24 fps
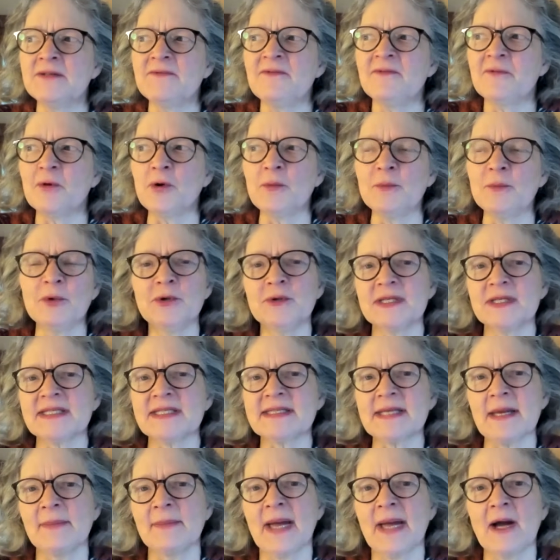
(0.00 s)
full moon is
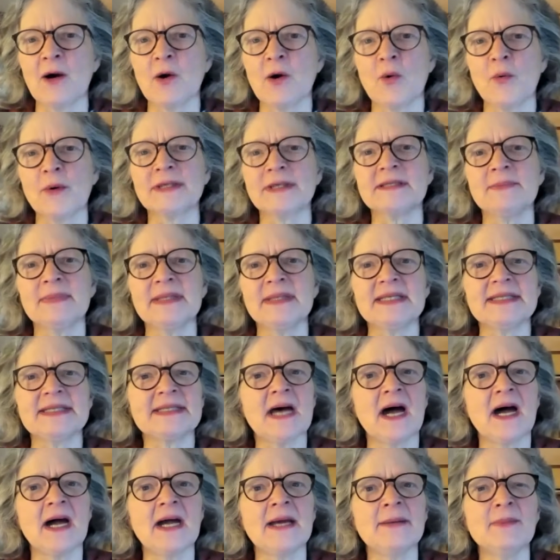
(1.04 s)
somehow going to be a
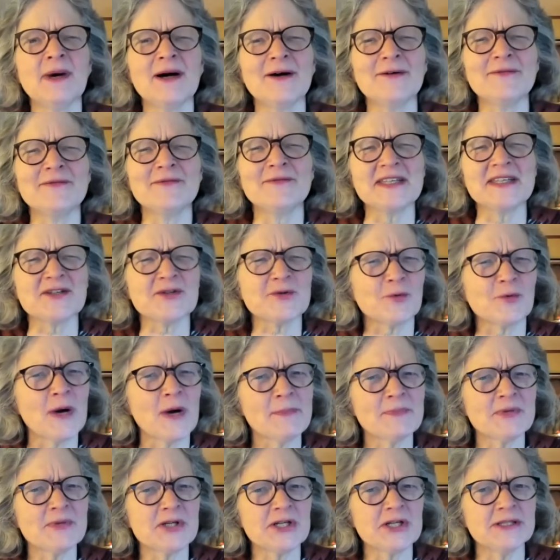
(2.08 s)
time of
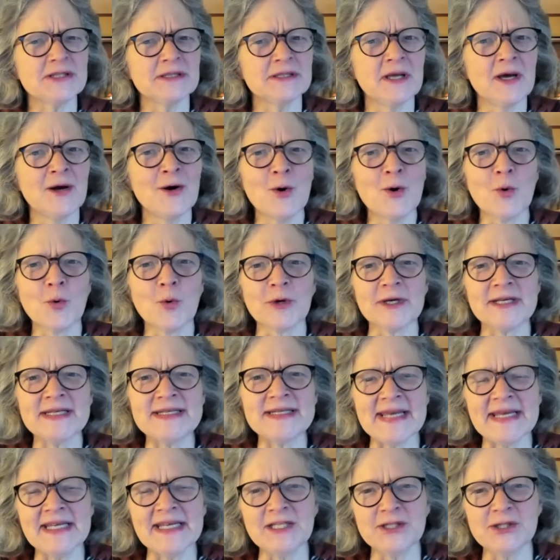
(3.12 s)
disruption or
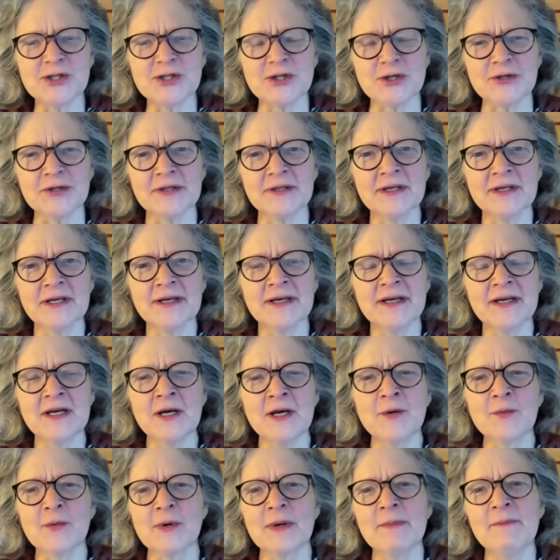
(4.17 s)
danger.
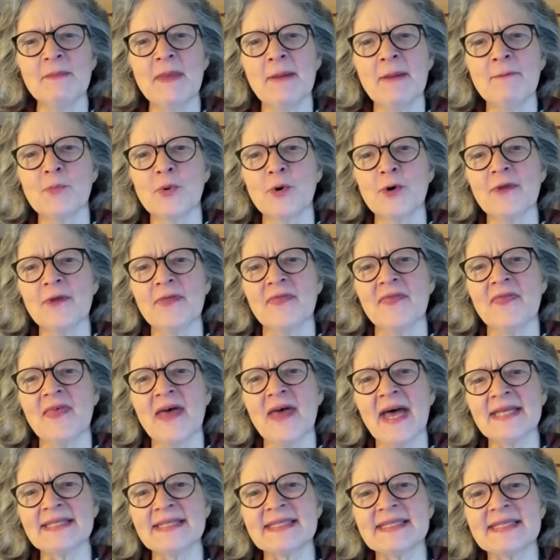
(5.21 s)
Remember,
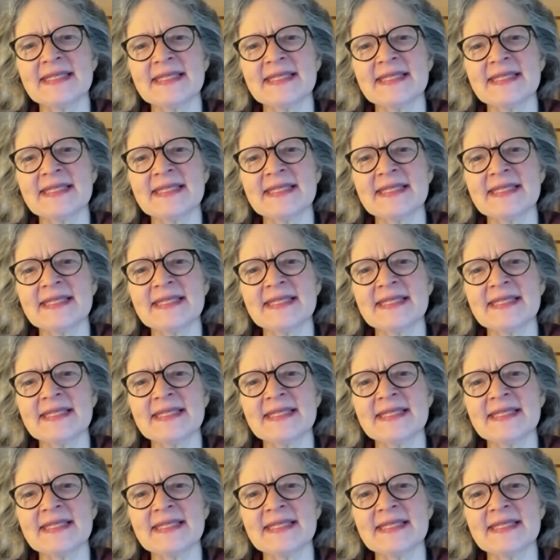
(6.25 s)
that